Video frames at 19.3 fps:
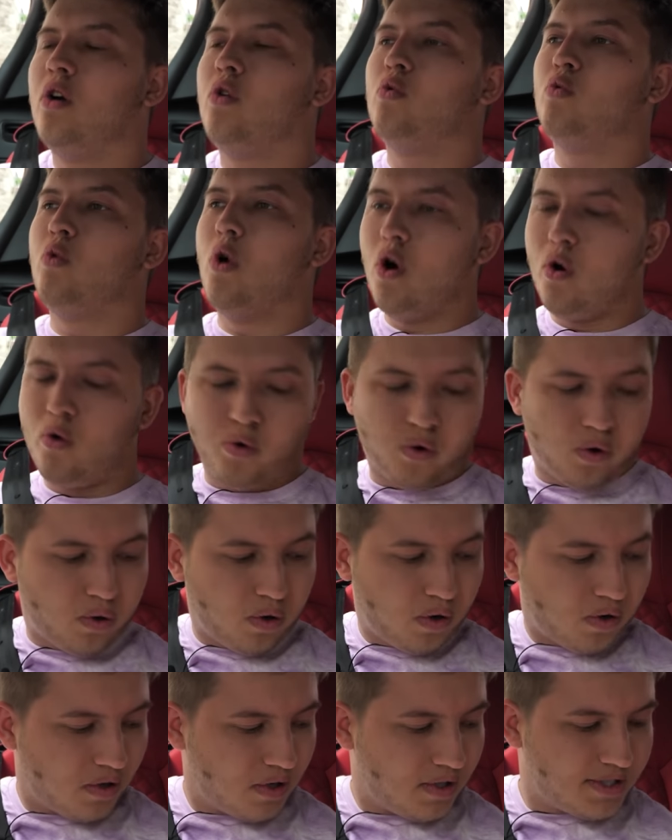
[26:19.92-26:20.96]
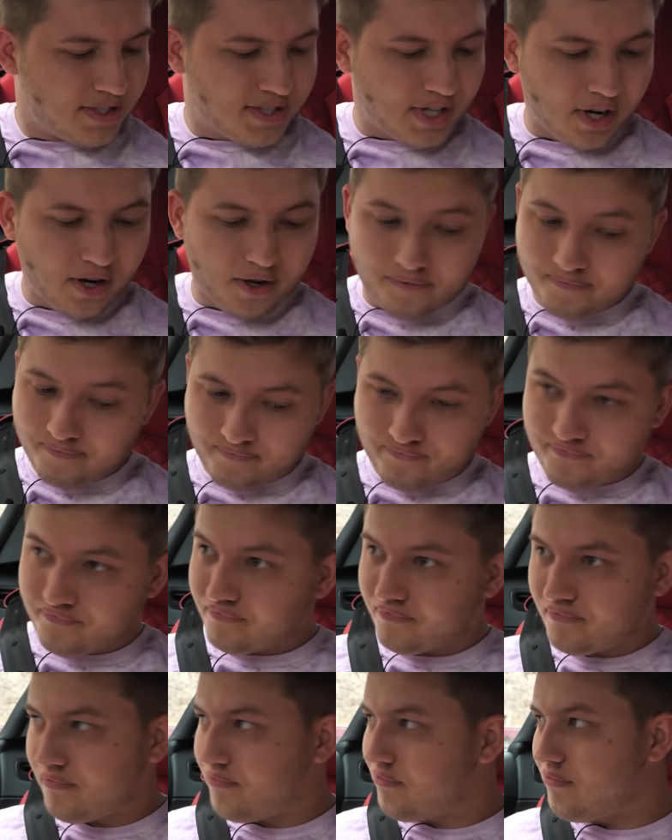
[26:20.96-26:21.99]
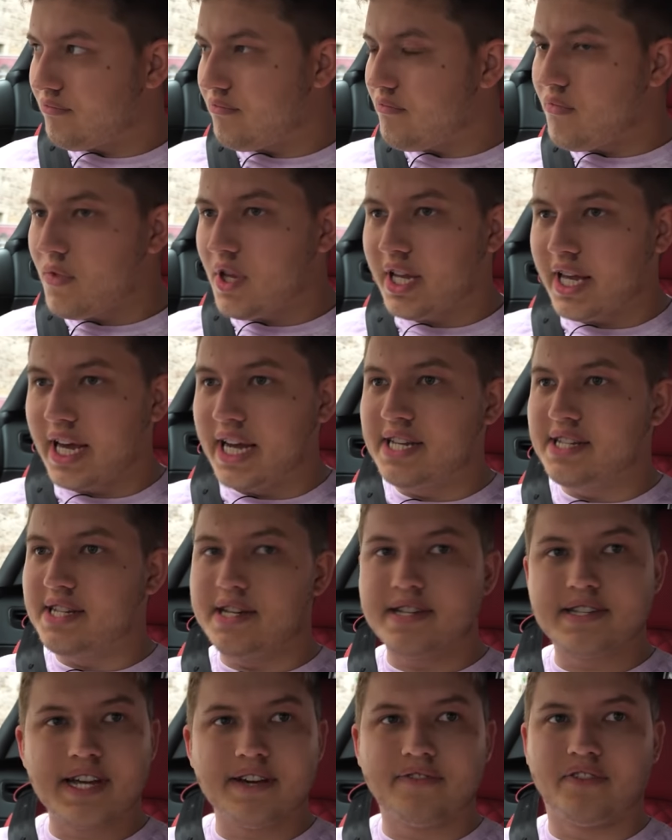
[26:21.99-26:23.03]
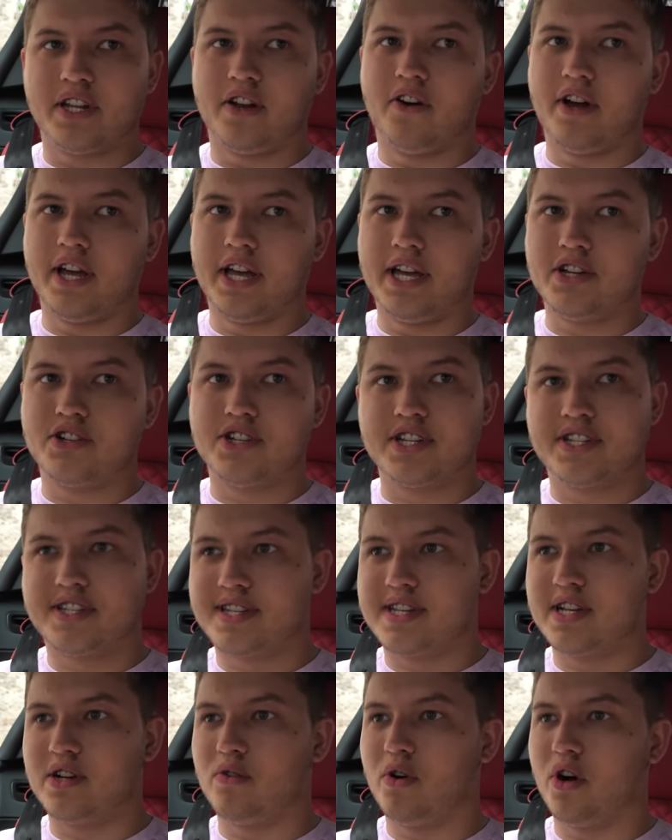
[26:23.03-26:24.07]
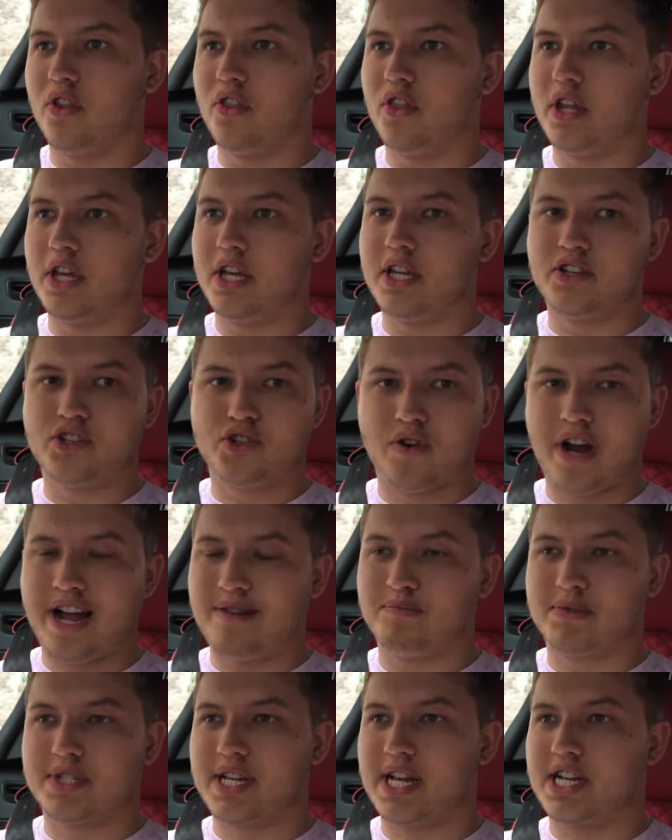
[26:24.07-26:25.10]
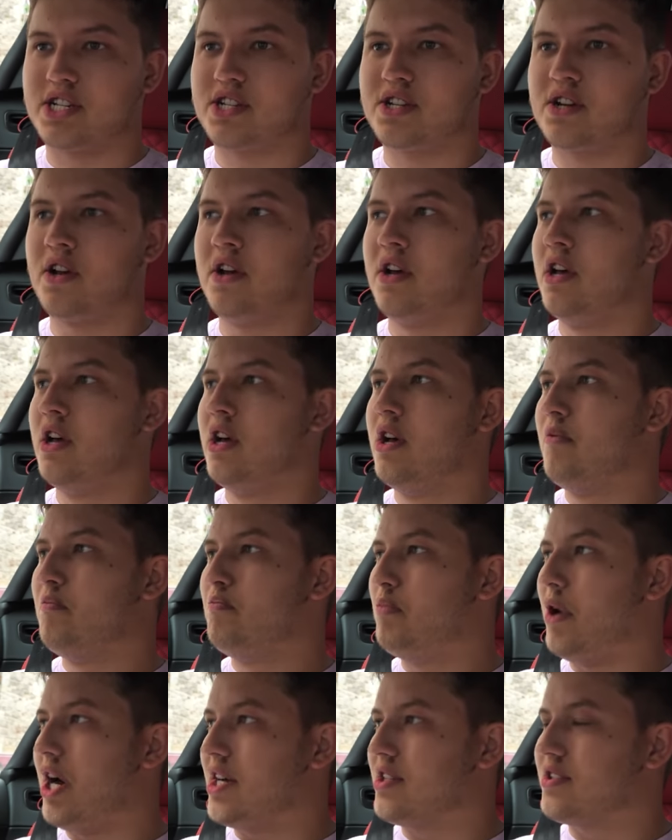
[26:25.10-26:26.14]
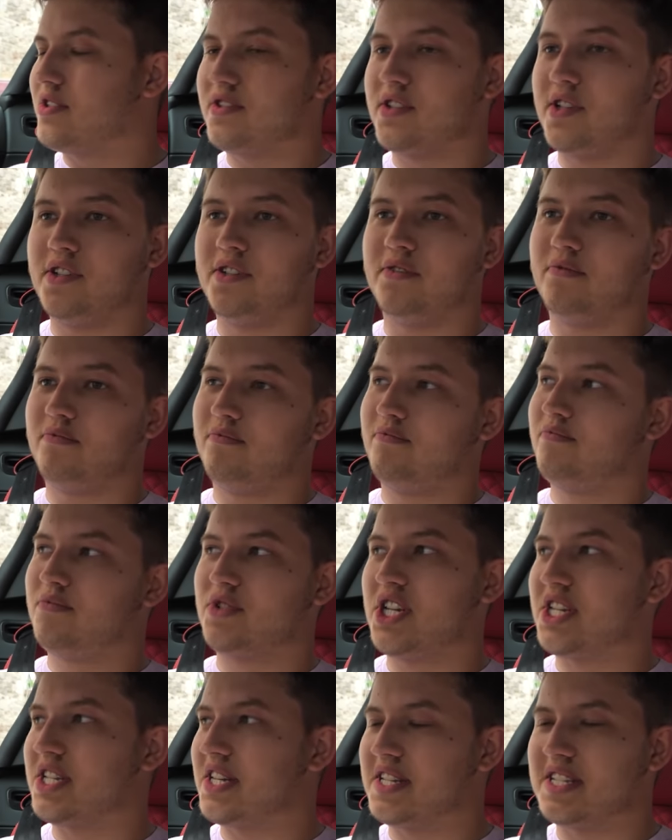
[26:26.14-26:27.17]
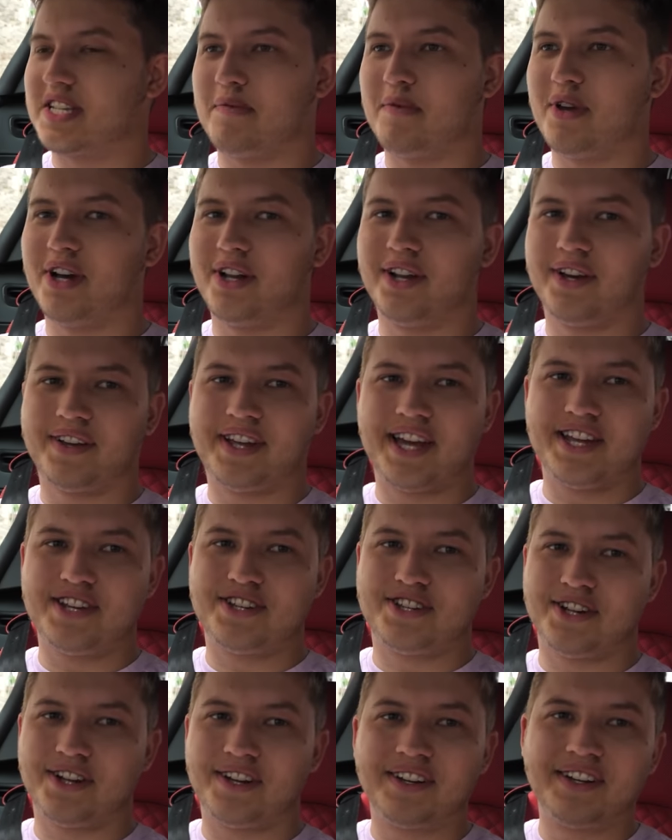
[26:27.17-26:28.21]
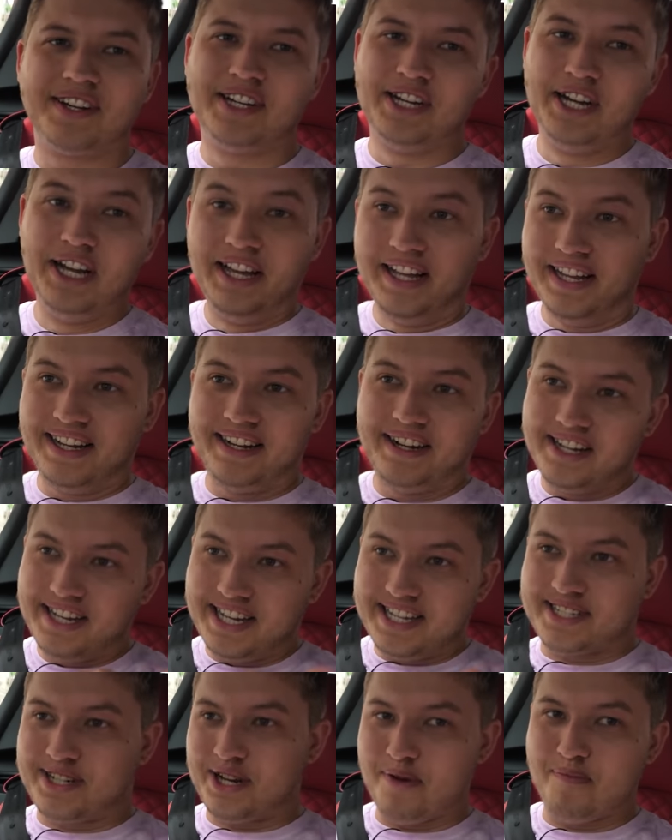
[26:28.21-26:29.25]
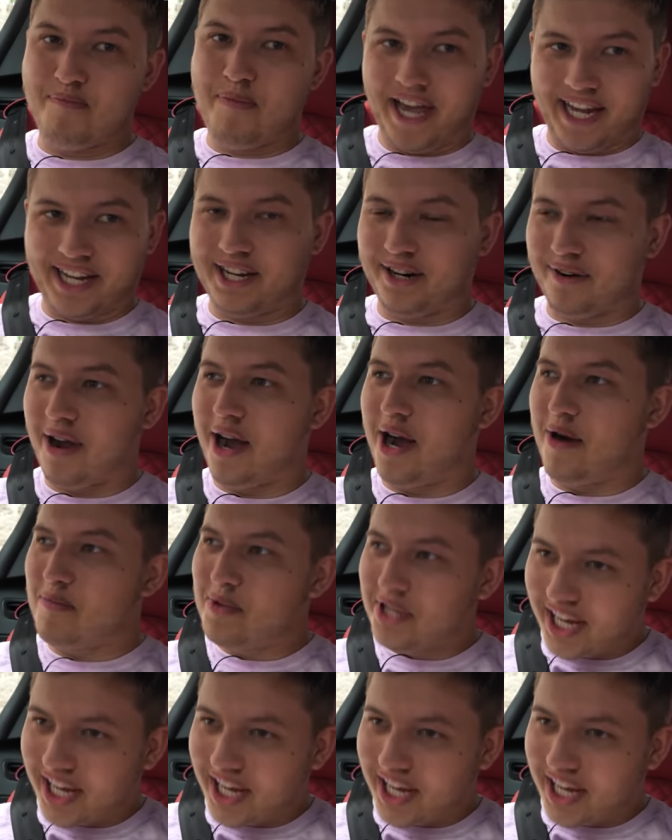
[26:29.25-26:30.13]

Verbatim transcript: Woo! So, Katy is definitely not here. She's still on the tram slash bus. So she's gonna send me her location. Let's go and pick her up.